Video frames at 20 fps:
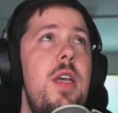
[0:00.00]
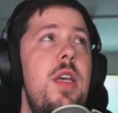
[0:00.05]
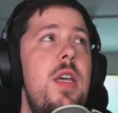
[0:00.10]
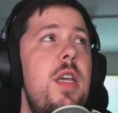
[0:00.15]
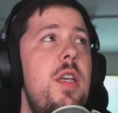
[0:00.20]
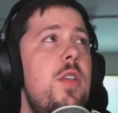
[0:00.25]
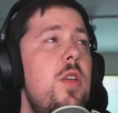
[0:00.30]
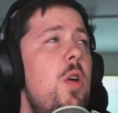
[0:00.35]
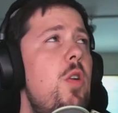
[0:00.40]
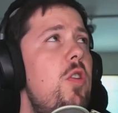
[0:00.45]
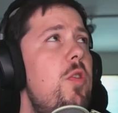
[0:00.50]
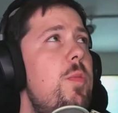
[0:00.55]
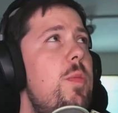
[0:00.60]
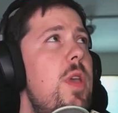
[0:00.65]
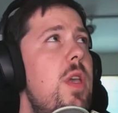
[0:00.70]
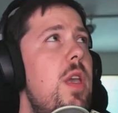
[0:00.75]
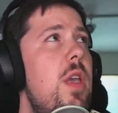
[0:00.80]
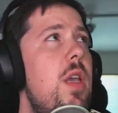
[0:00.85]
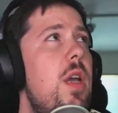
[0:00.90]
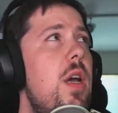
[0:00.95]
He told
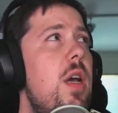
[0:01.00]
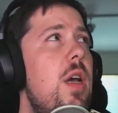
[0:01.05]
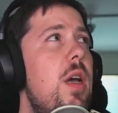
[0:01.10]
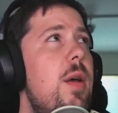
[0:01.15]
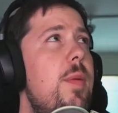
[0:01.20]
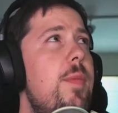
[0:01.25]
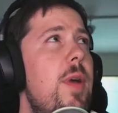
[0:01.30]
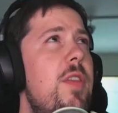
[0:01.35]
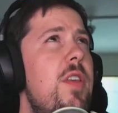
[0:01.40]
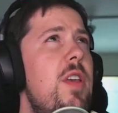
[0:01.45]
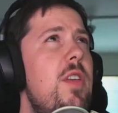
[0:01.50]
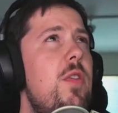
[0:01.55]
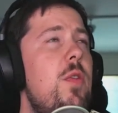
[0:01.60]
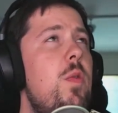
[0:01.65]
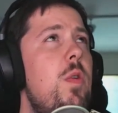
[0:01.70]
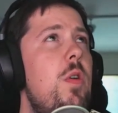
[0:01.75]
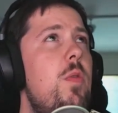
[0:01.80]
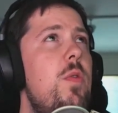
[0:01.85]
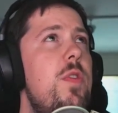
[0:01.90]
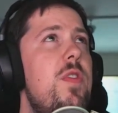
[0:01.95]
me, um, I think his
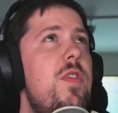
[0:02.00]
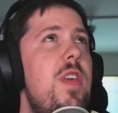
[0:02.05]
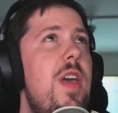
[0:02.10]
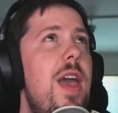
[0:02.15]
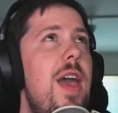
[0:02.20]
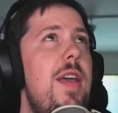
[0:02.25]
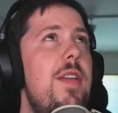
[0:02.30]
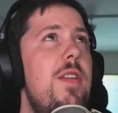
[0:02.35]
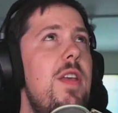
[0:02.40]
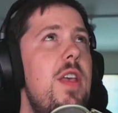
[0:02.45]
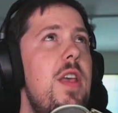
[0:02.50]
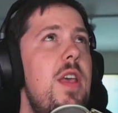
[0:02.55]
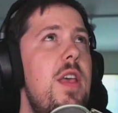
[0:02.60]
quote was that